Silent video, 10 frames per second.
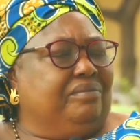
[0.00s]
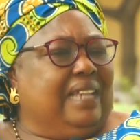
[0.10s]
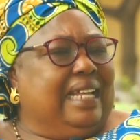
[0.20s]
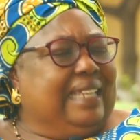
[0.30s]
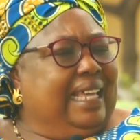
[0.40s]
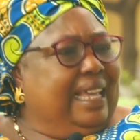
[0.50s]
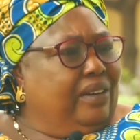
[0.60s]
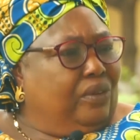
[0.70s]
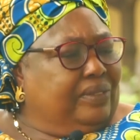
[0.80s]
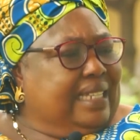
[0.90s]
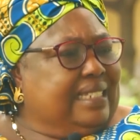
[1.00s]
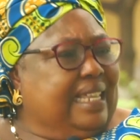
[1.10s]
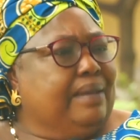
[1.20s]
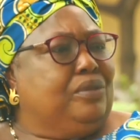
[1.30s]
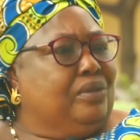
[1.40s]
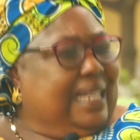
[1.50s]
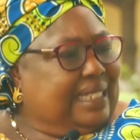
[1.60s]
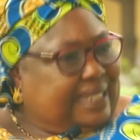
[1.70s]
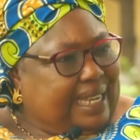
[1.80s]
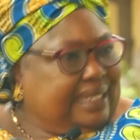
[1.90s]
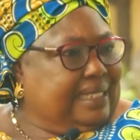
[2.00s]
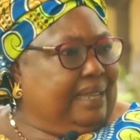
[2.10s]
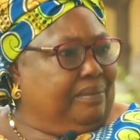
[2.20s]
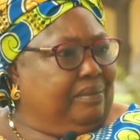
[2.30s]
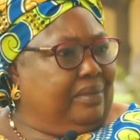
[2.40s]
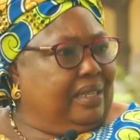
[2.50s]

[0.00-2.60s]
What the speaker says: at the end of the term to the third term.